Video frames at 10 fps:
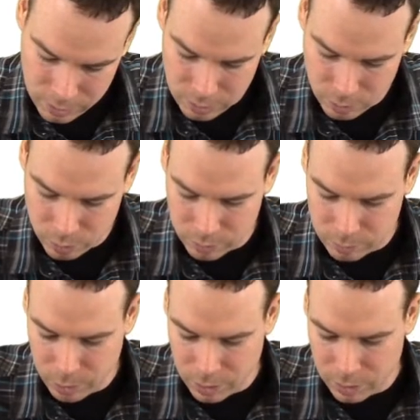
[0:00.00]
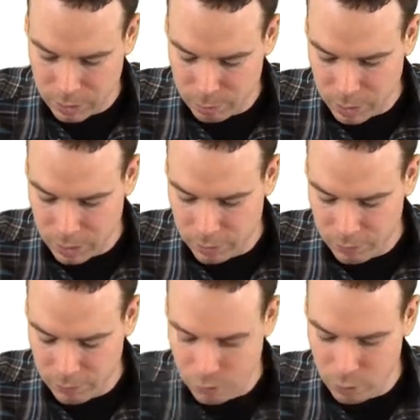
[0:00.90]
equals pi by
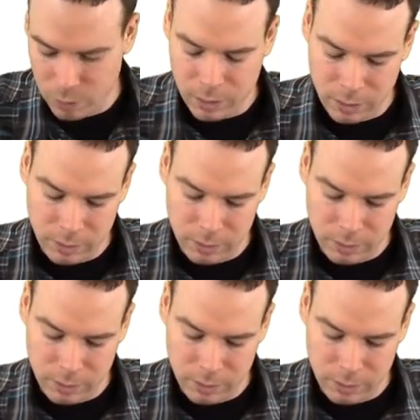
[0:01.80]
4,